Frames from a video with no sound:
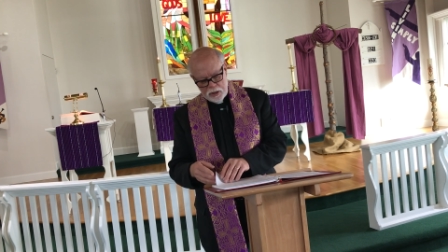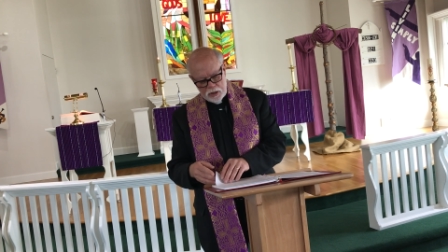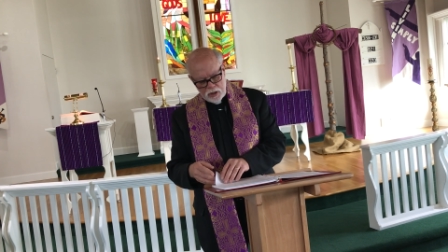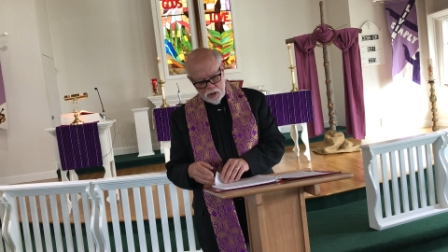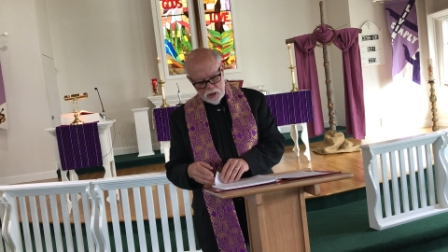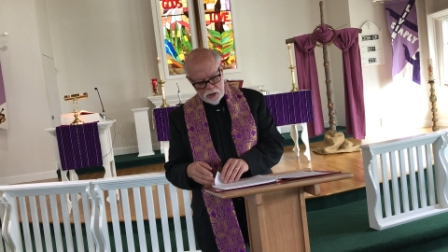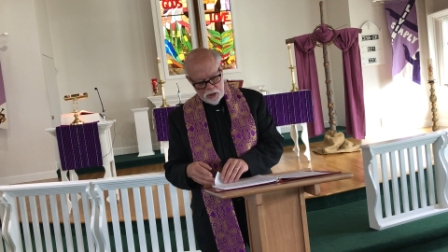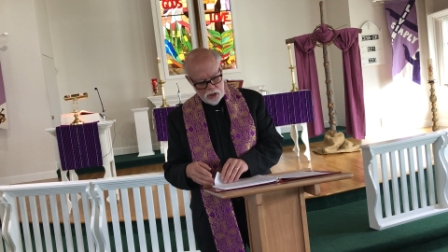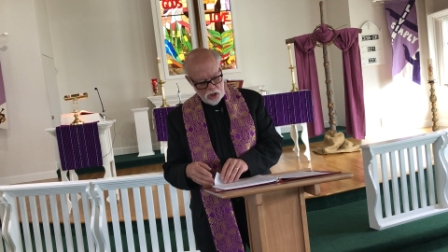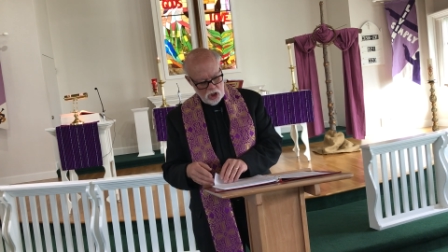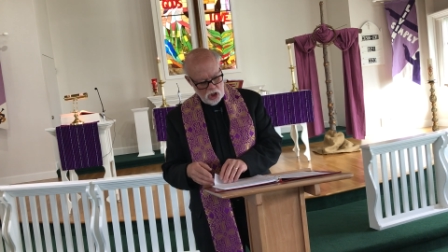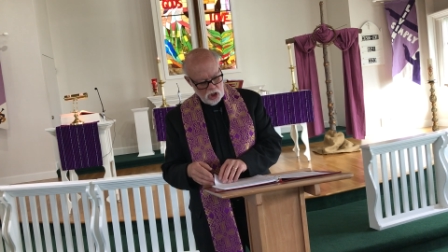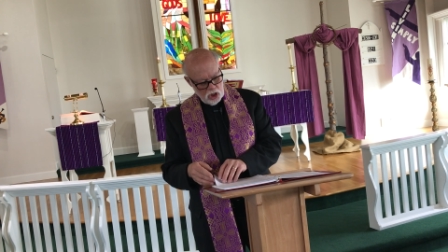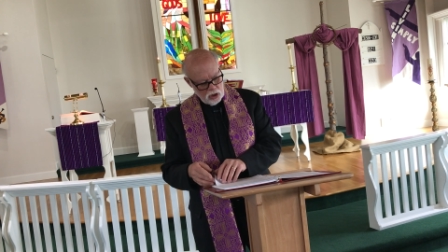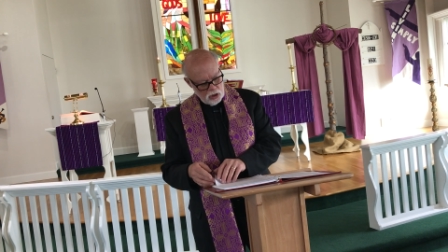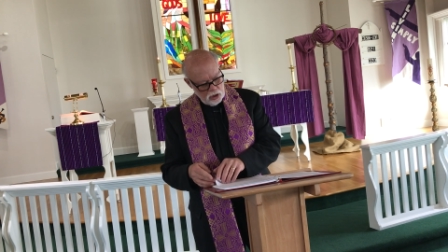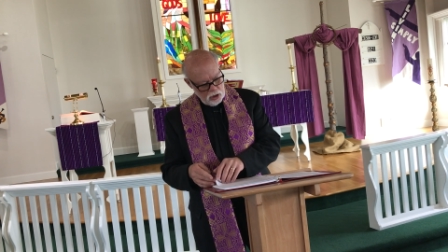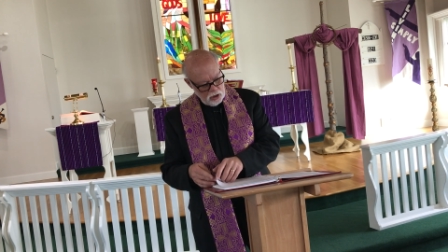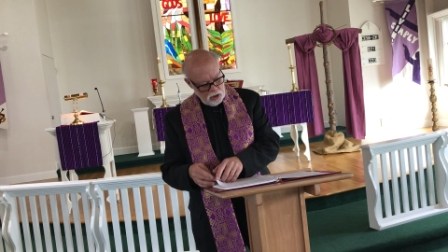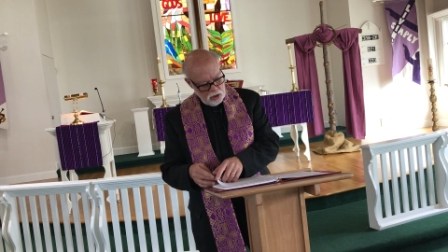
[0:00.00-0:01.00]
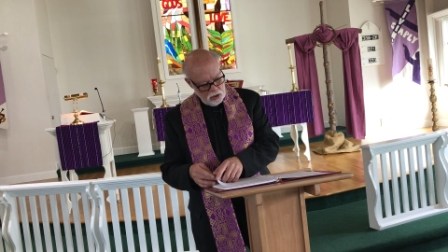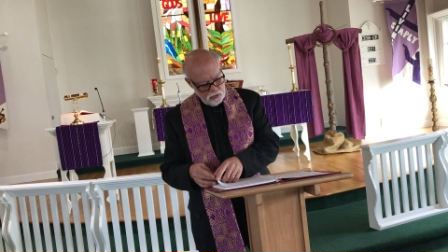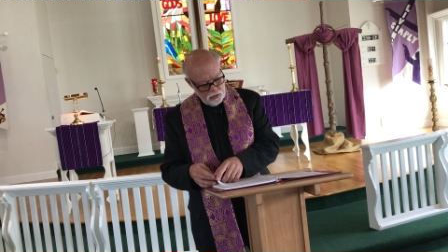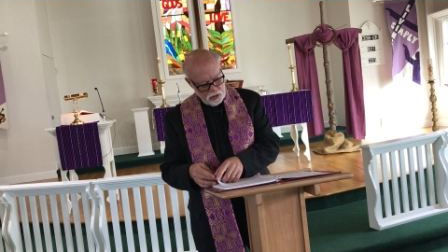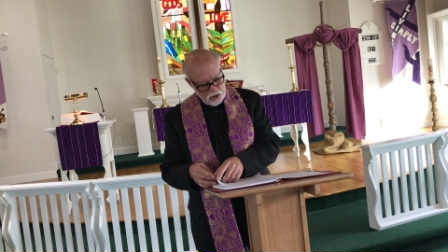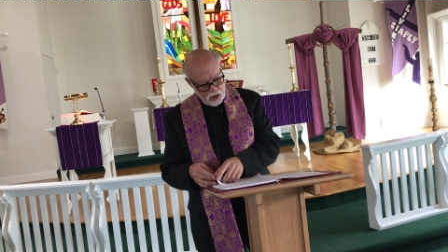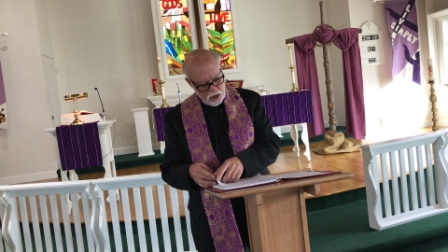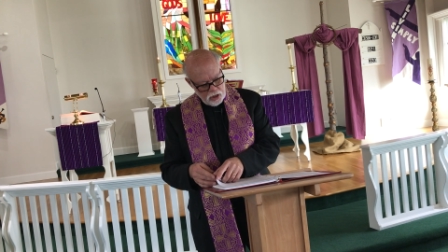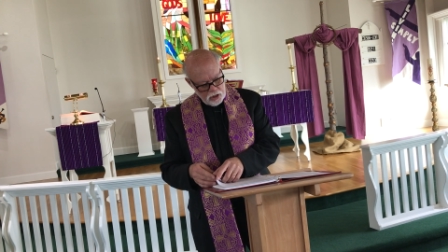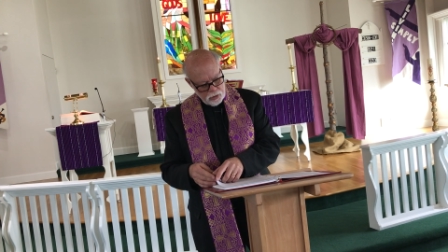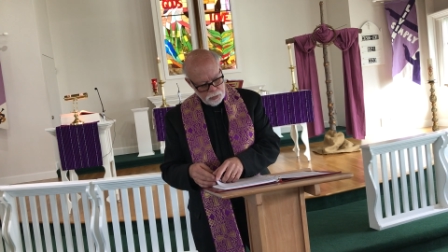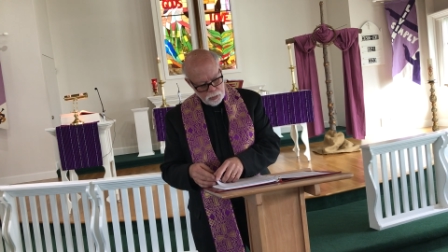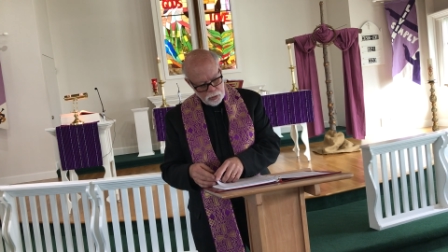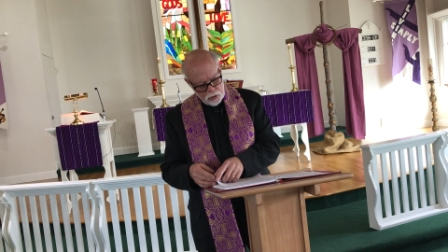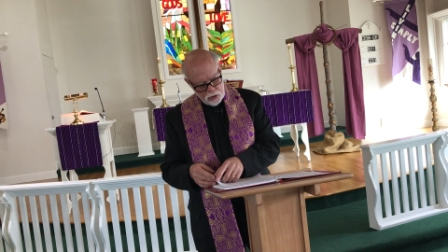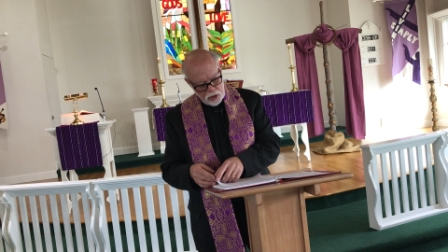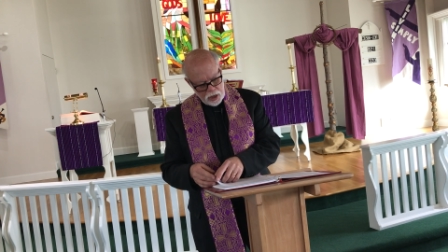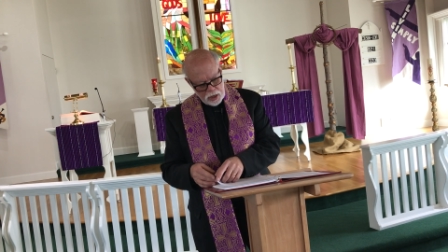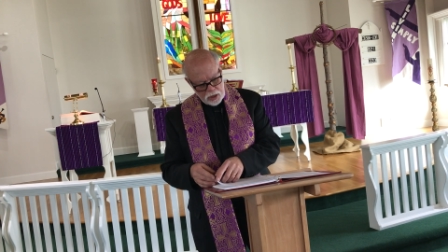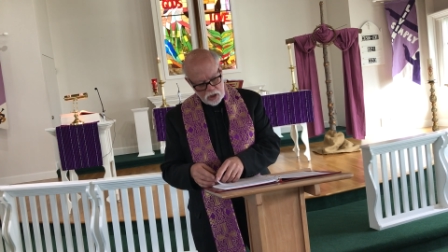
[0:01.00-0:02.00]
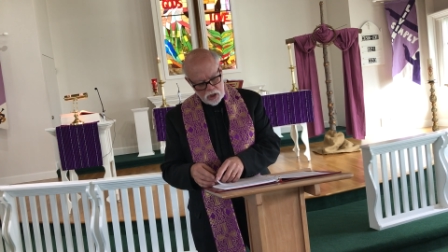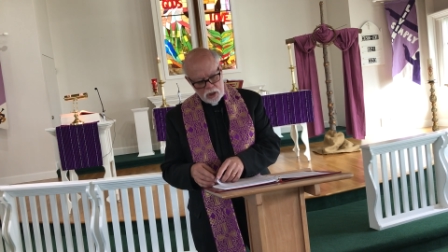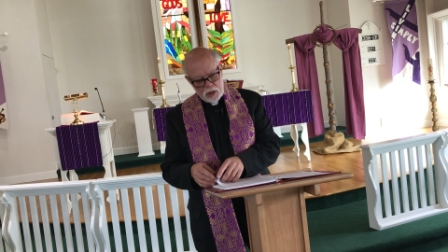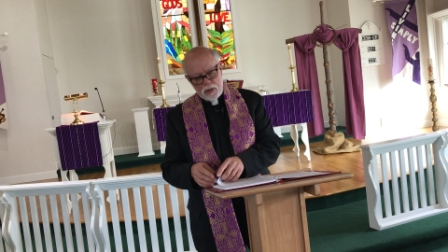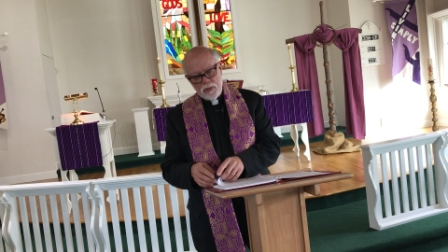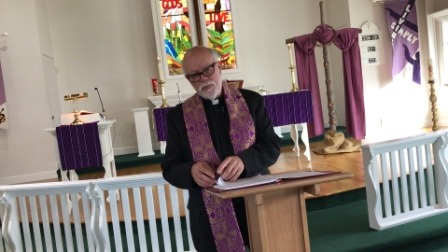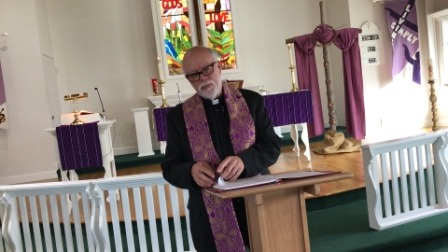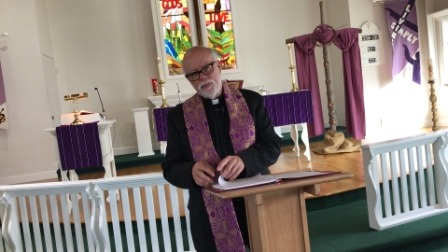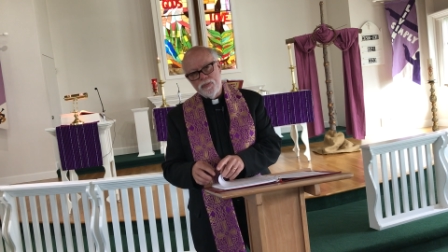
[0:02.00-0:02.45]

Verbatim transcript: It's an assurance of God's protection.